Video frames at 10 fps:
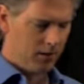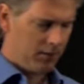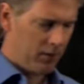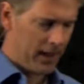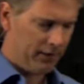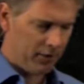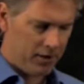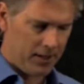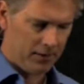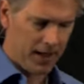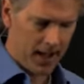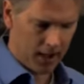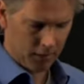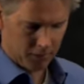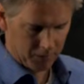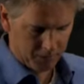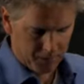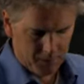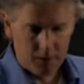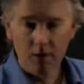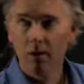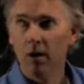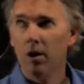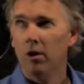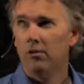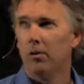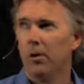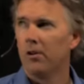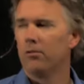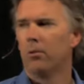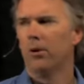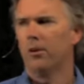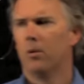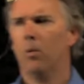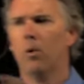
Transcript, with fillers: So that's our delta x. So what is work?